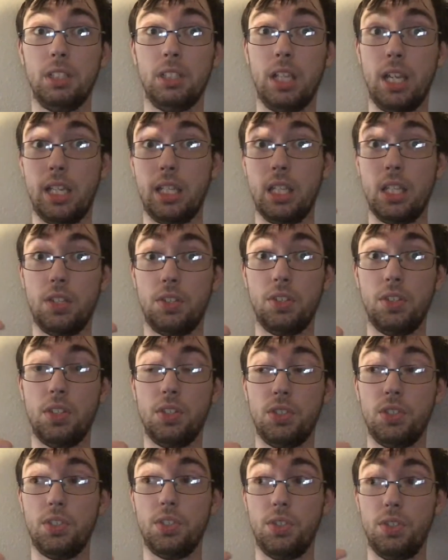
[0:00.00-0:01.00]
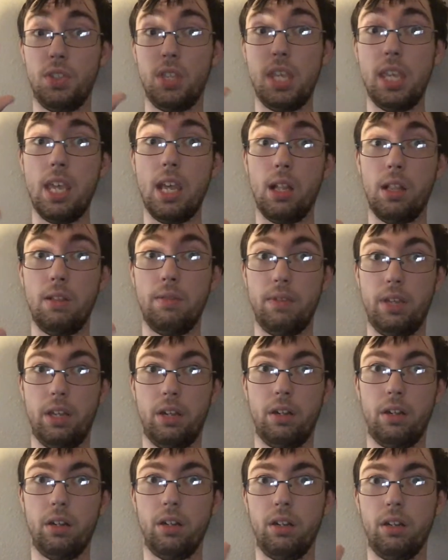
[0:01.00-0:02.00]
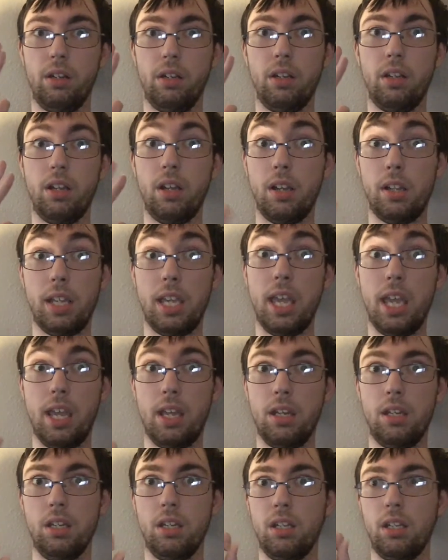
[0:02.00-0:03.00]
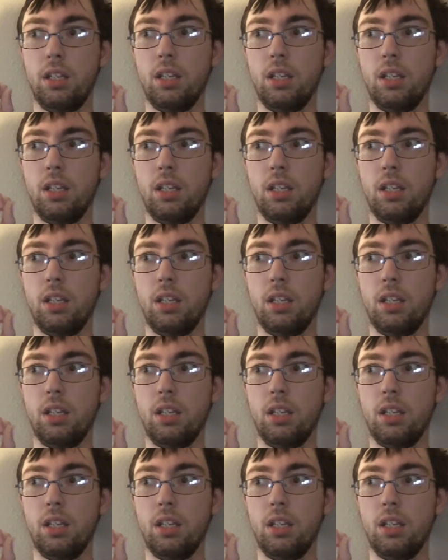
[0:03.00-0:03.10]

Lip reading: Like this is the elevator again